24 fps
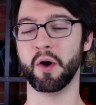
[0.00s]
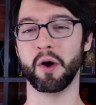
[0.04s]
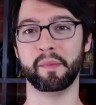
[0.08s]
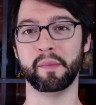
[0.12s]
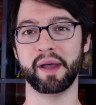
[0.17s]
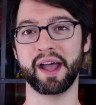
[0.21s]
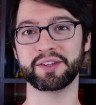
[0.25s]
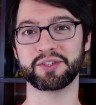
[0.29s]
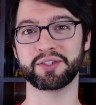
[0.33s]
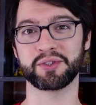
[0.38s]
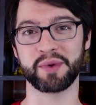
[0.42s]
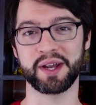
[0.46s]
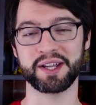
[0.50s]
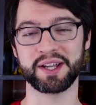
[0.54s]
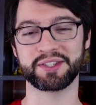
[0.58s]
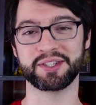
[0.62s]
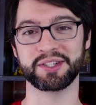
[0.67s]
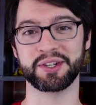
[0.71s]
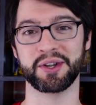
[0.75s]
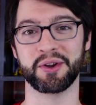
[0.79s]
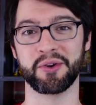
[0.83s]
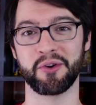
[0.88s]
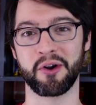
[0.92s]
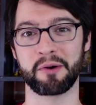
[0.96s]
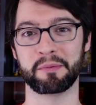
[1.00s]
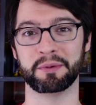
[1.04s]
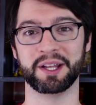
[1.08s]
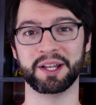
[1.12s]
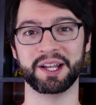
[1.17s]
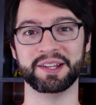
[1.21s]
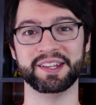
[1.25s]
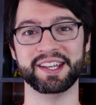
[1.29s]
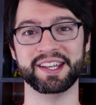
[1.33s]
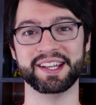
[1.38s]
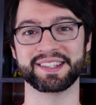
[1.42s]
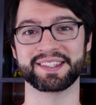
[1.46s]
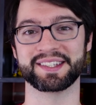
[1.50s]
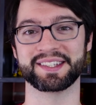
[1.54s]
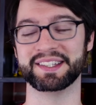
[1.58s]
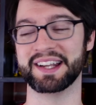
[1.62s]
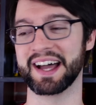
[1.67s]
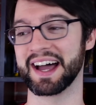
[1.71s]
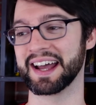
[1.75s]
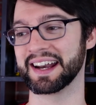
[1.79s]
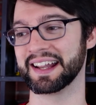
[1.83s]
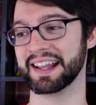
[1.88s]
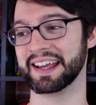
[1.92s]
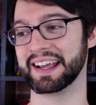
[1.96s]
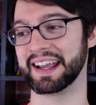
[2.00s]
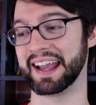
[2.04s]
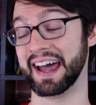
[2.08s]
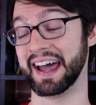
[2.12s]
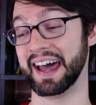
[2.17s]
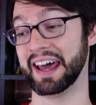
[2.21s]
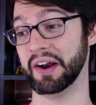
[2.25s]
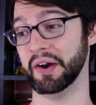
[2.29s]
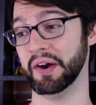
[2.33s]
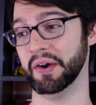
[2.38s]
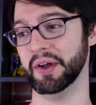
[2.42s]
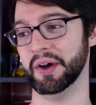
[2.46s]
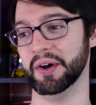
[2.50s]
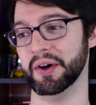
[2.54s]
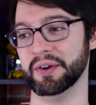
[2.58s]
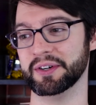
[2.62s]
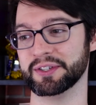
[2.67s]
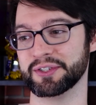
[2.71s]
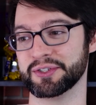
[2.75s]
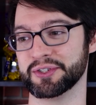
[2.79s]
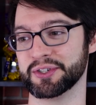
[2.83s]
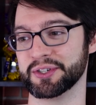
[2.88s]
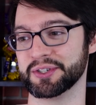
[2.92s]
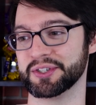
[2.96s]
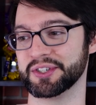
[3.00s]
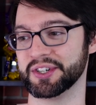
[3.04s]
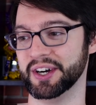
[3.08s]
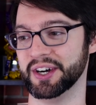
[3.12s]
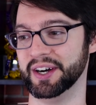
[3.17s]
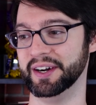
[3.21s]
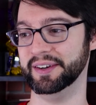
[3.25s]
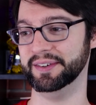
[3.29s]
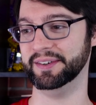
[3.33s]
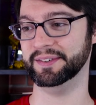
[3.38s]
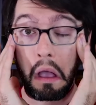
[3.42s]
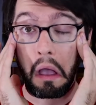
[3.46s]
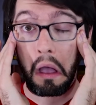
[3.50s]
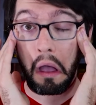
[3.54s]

Oh, imagine wasting your normal on this and not like, I don't know, a search card.